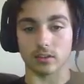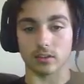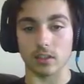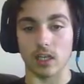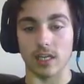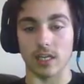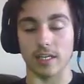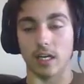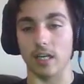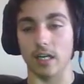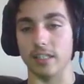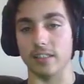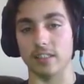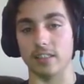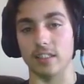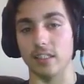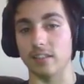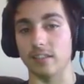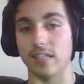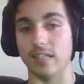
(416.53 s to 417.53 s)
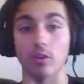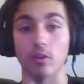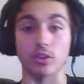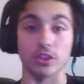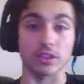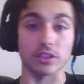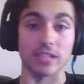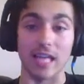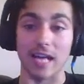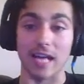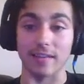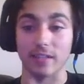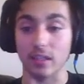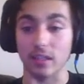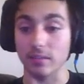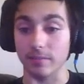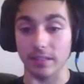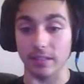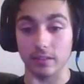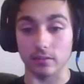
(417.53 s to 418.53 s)
Like, I, th was just like,
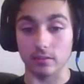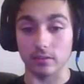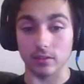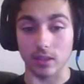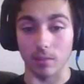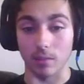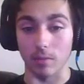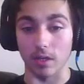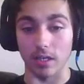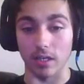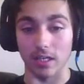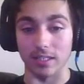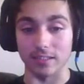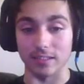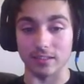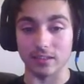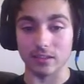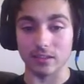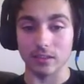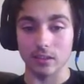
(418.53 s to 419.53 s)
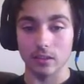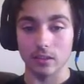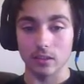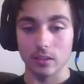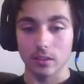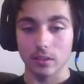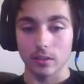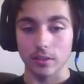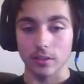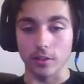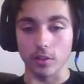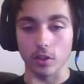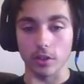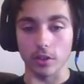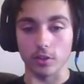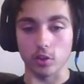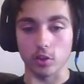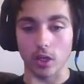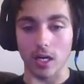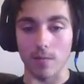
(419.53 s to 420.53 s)
I mean, come on, guys. You
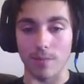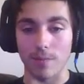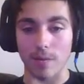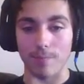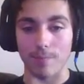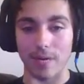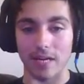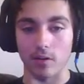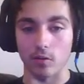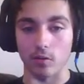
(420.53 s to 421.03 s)
gotta try a bit better,